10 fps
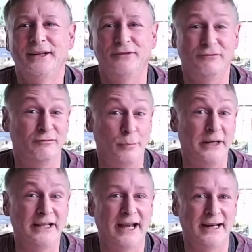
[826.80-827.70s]
if
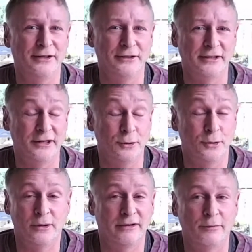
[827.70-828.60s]
we can
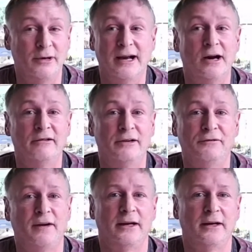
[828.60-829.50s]
continue, or if we are
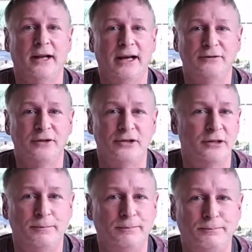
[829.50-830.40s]
in fact going to have to
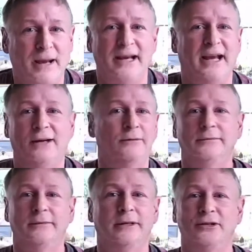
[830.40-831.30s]
just back out
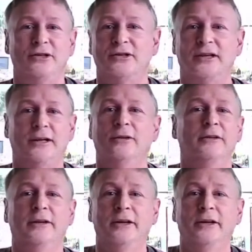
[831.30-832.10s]
and just say, look,